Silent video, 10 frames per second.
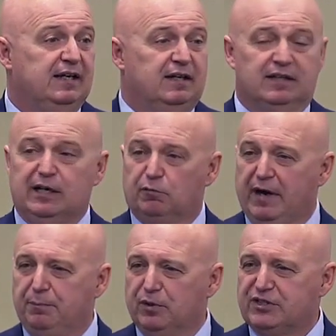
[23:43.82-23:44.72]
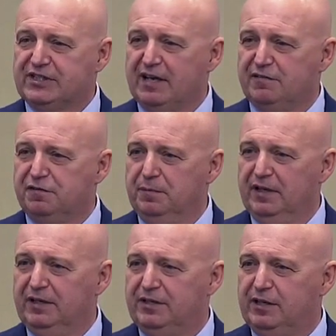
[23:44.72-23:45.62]
Little red books sound
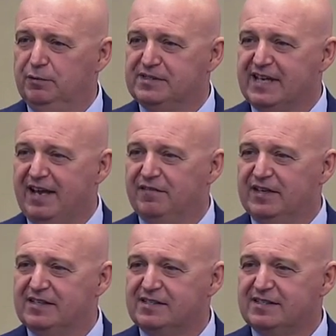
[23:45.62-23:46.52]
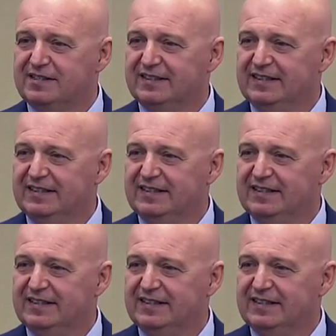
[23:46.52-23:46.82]
familiar to you as Adventists?